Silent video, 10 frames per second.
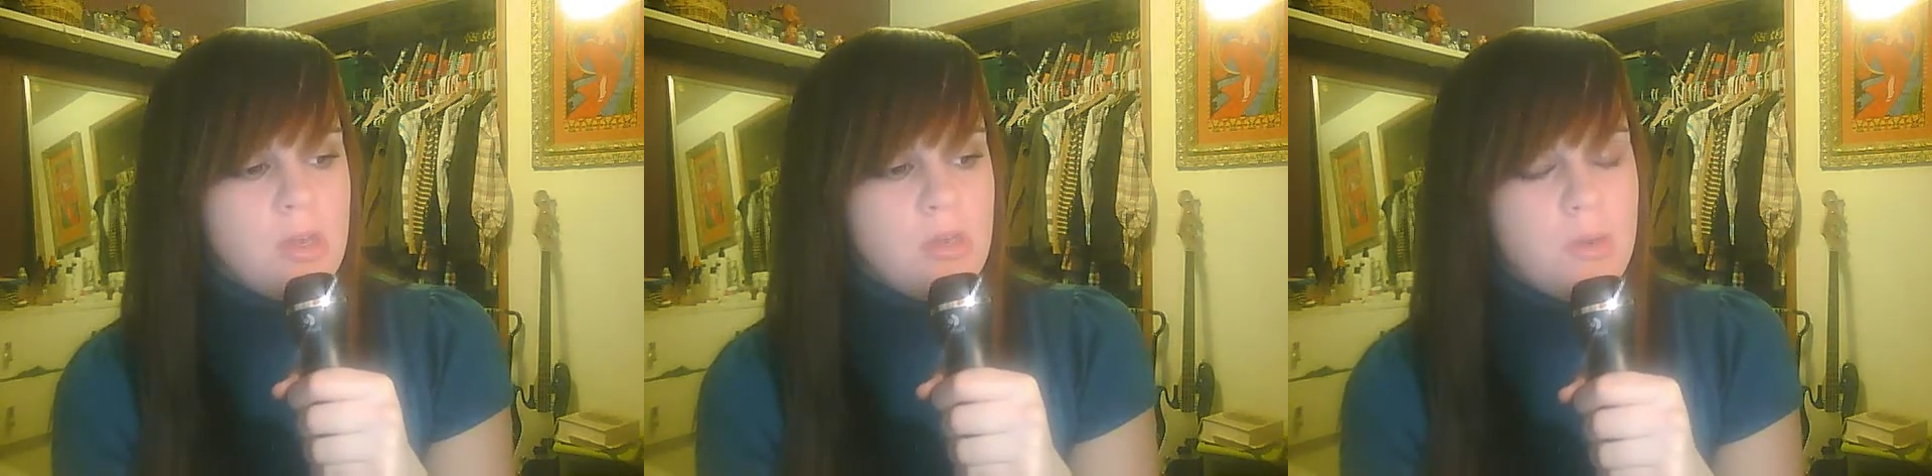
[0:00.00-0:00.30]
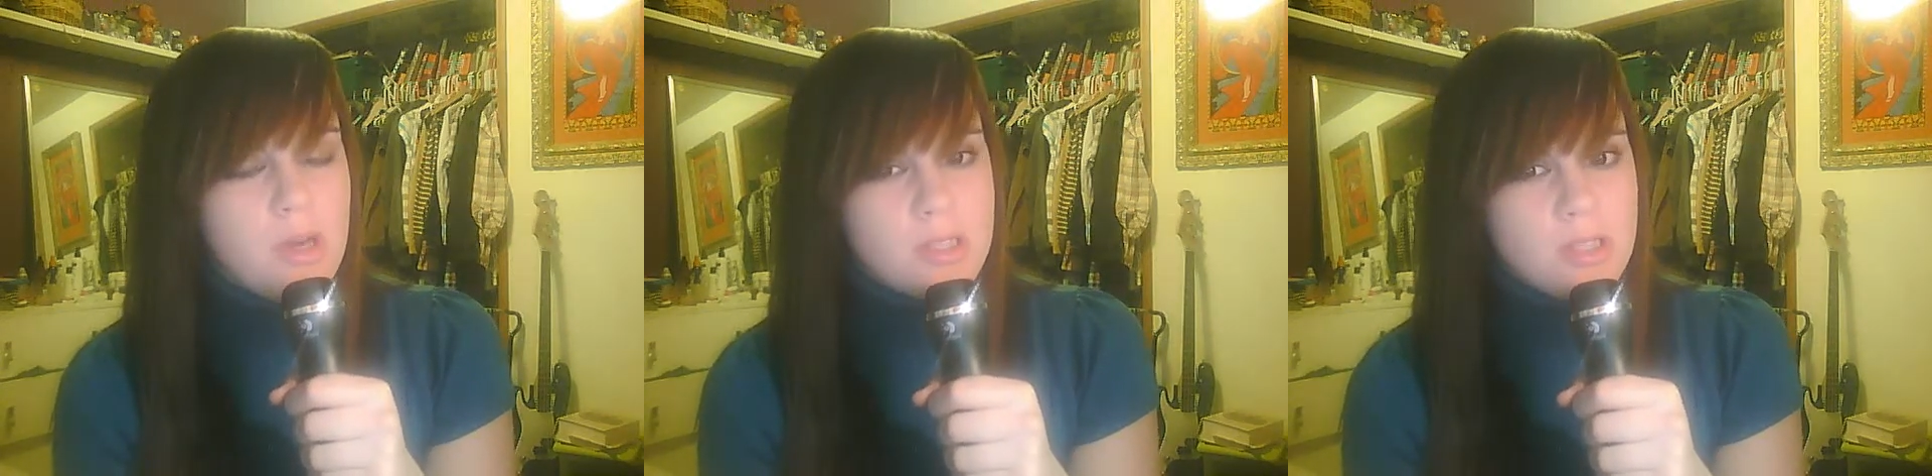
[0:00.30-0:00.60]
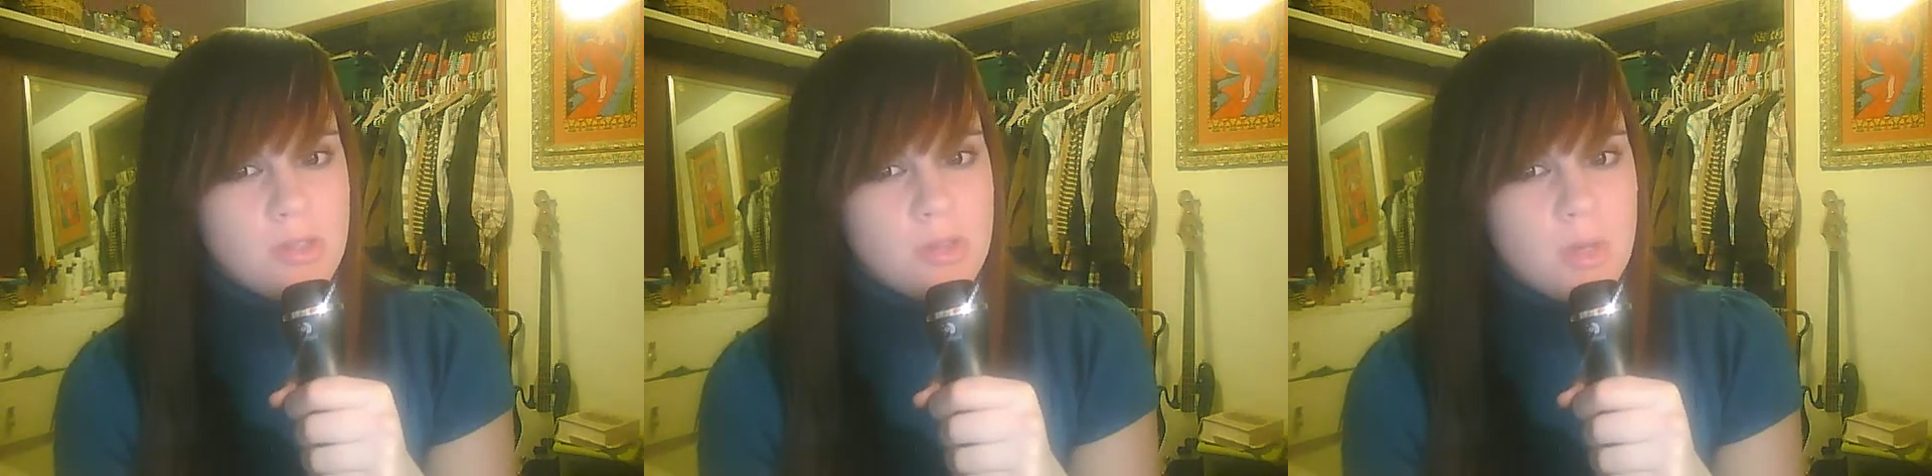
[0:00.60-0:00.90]
you
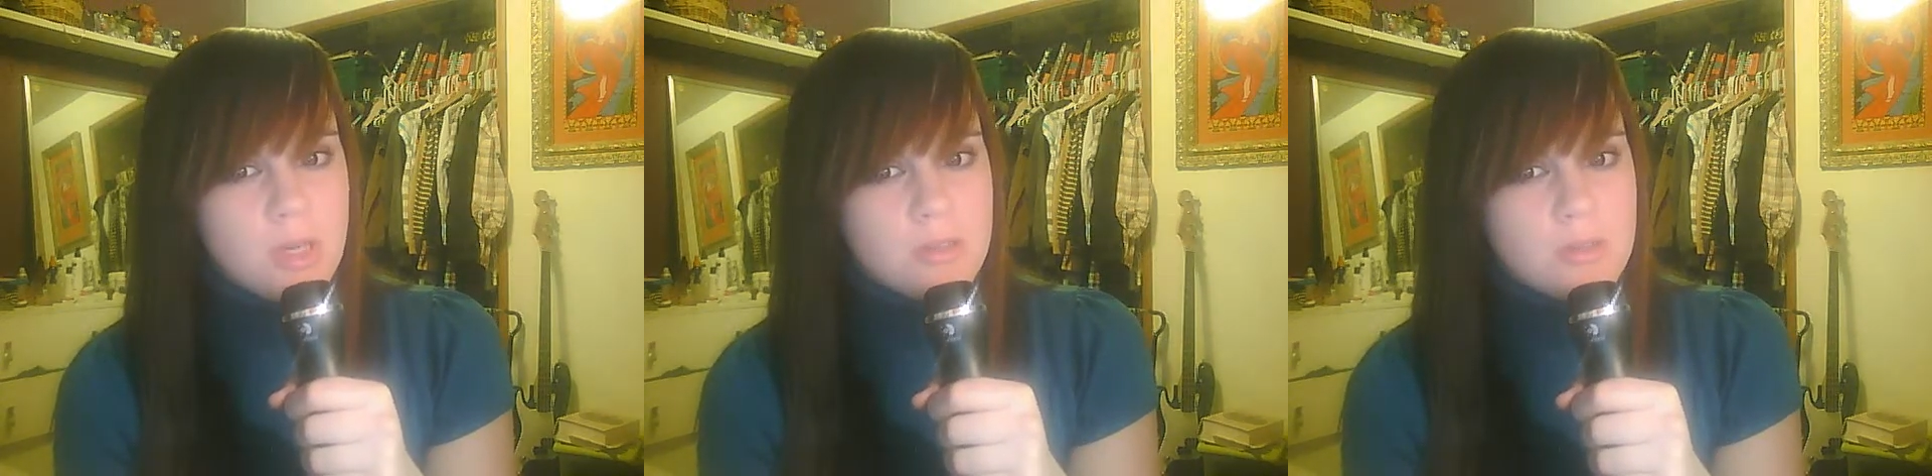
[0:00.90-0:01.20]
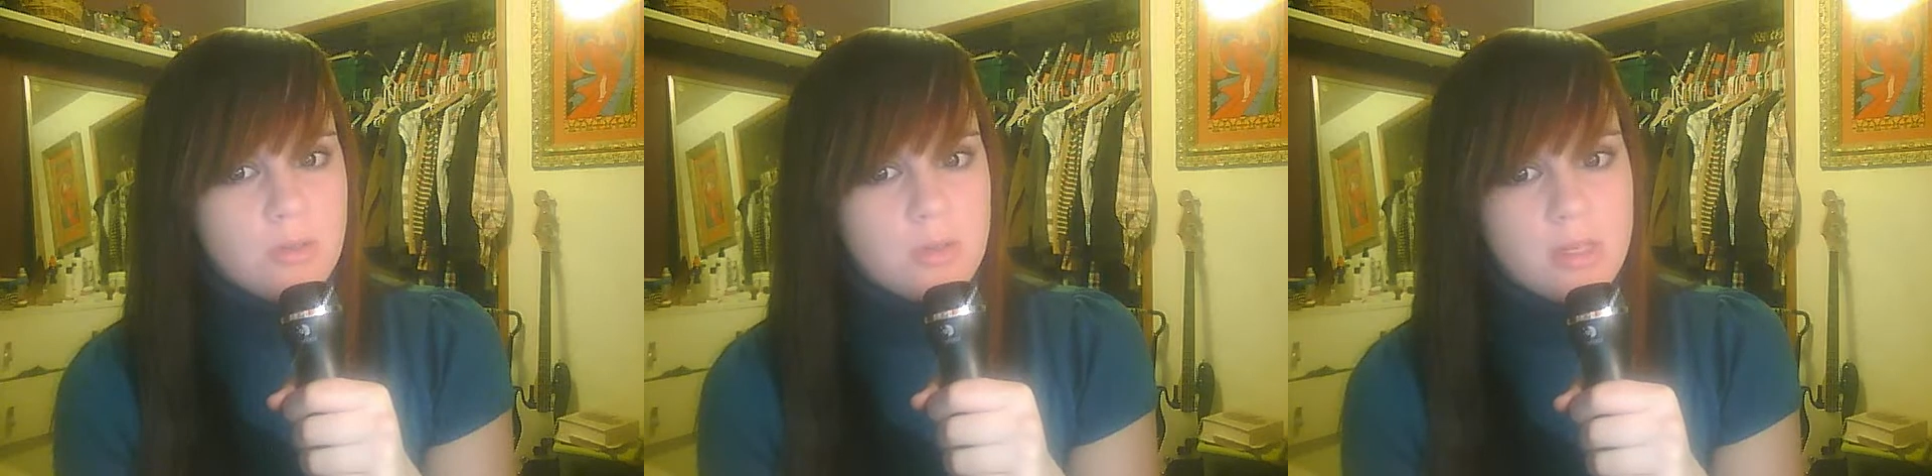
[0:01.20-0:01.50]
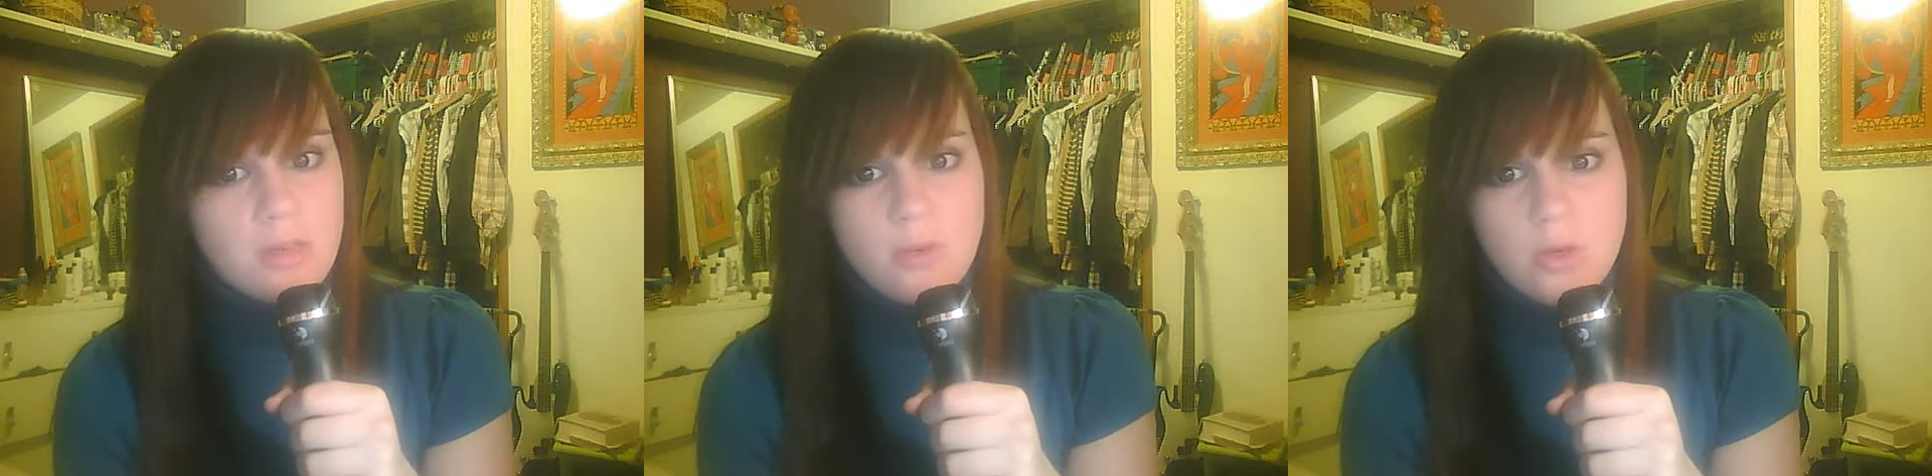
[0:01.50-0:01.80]
actually do get
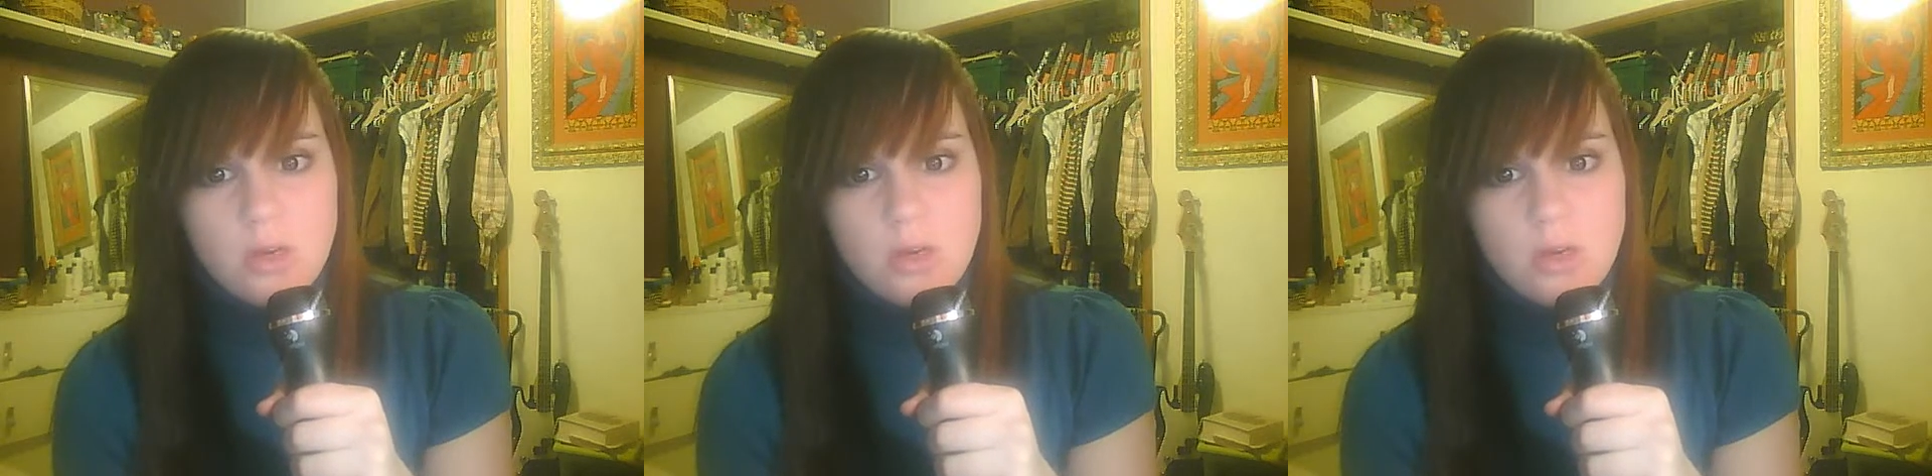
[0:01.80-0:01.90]
insulted if your